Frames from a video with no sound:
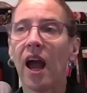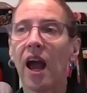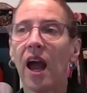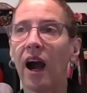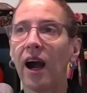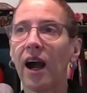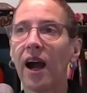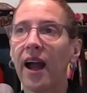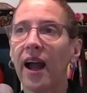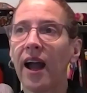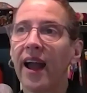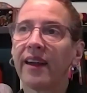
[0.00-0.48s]

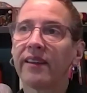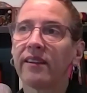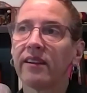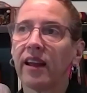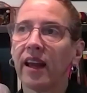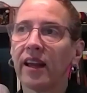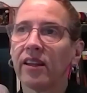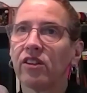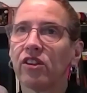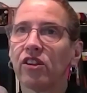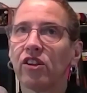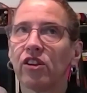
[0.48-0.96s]
Uh, and
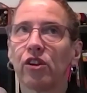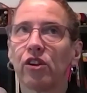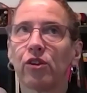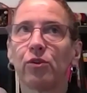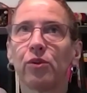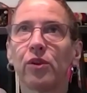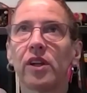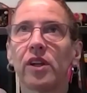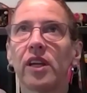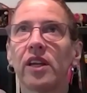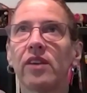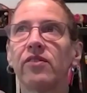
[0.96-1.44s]
and you
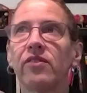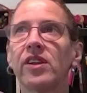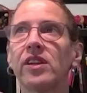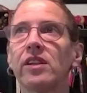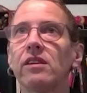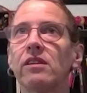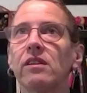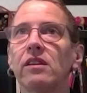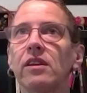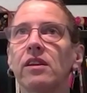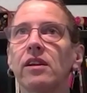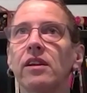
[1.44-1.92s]
know
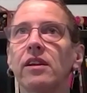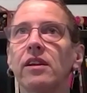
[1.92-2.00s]
even